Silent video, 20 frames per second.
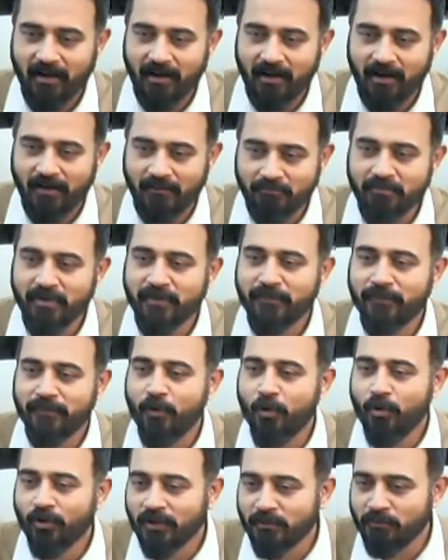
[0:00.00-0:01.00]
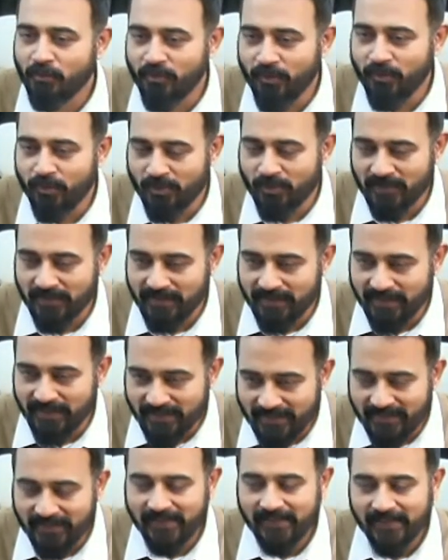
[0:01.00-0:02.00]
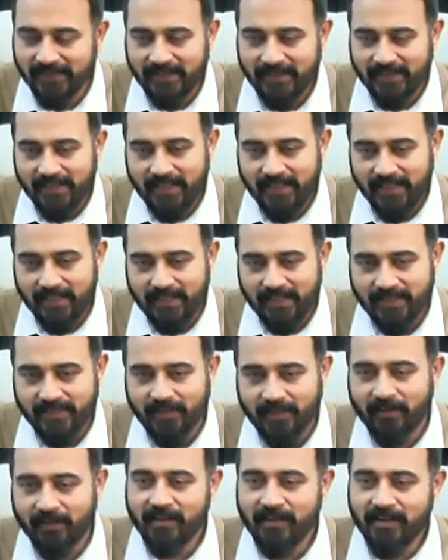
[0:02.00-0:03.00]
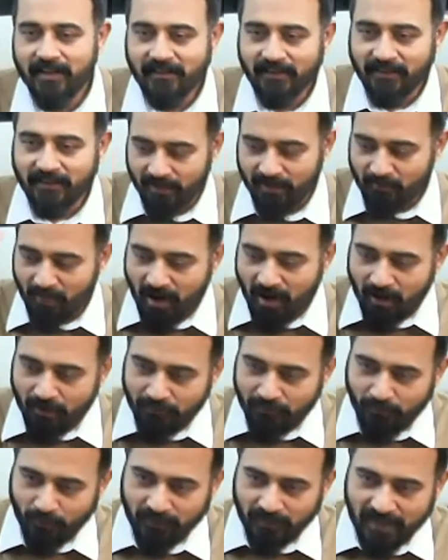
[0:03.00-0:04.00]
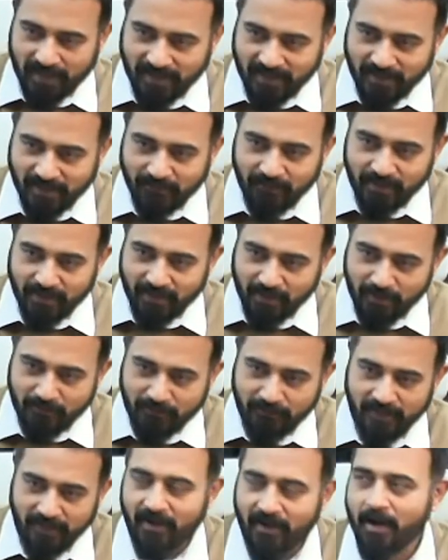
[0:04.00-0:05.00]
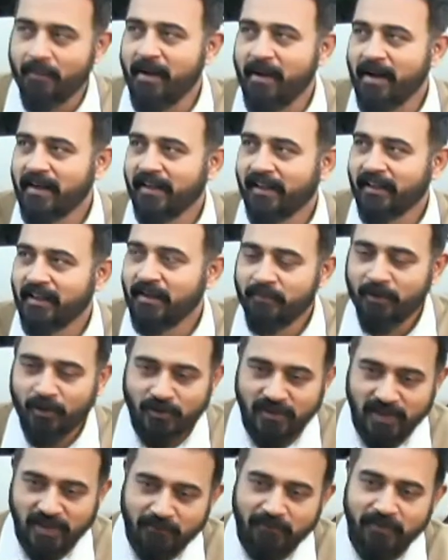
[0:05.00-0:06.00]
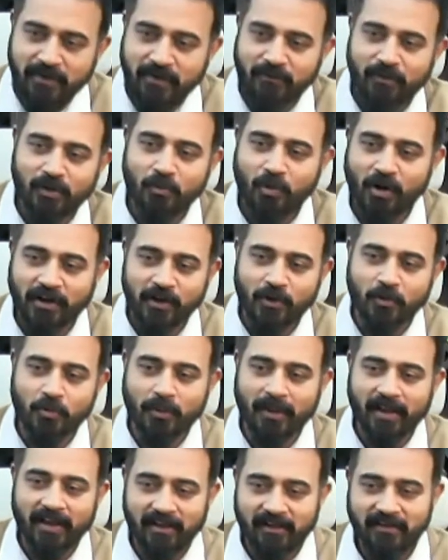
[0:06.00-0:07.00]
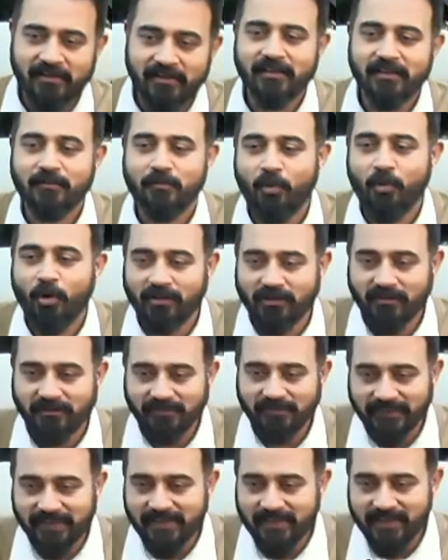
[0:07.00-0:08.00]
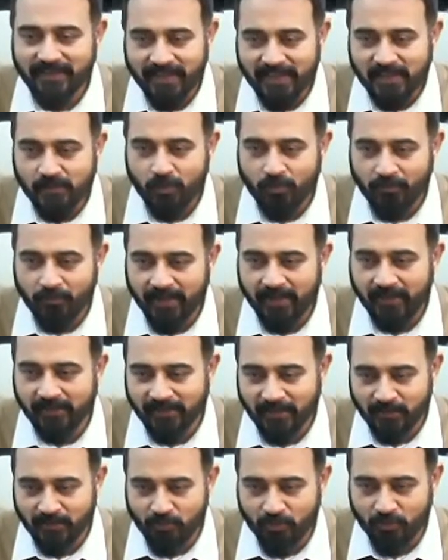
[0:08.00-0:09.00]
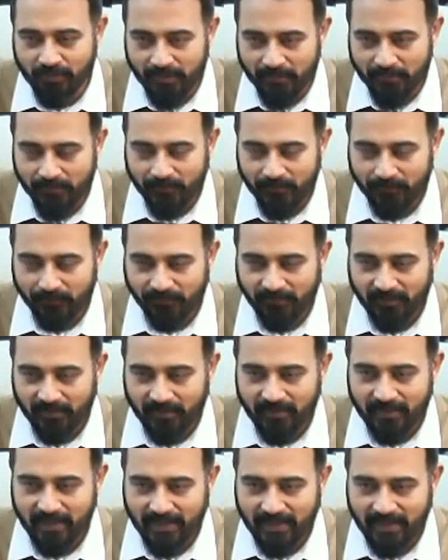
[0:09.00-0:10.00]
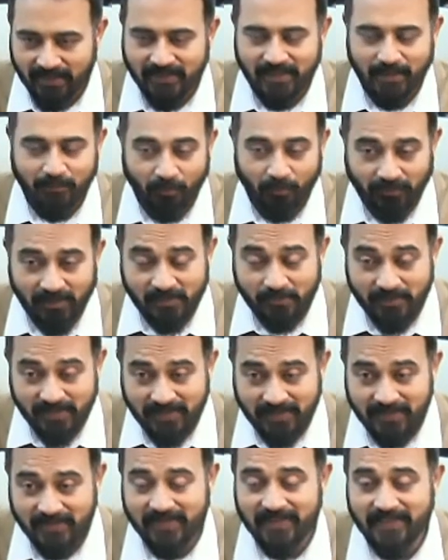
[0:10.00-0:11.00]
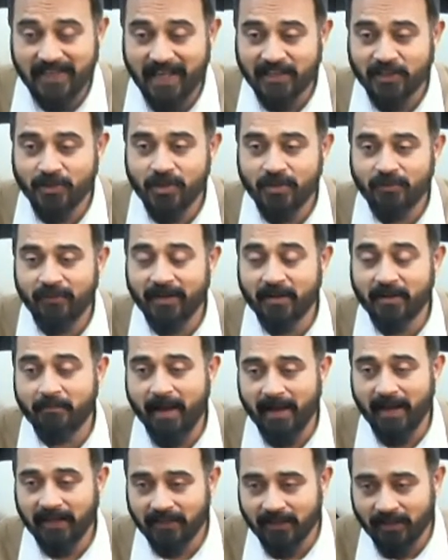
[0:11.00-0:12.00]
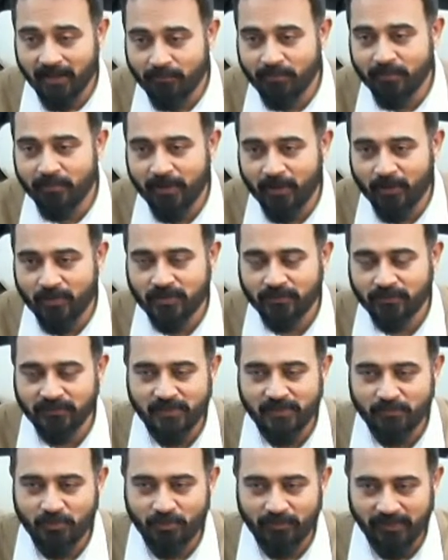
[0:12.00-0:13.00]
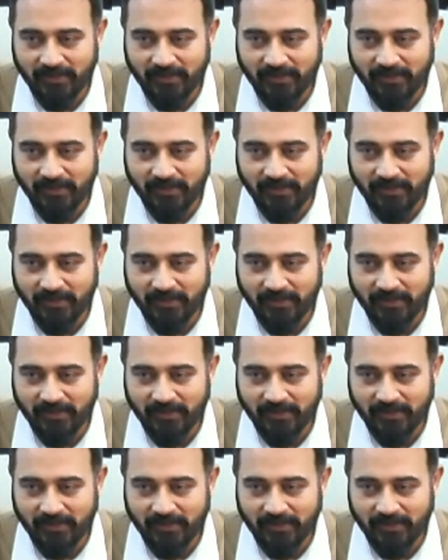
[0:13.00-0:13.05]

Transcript: before the movie was released, suddenly the demand for that inventory fell dramatically because everyone wanted to wear what these ladies were wearing in that movie, right? And some of these businesses actually went bankrupt because of this movie.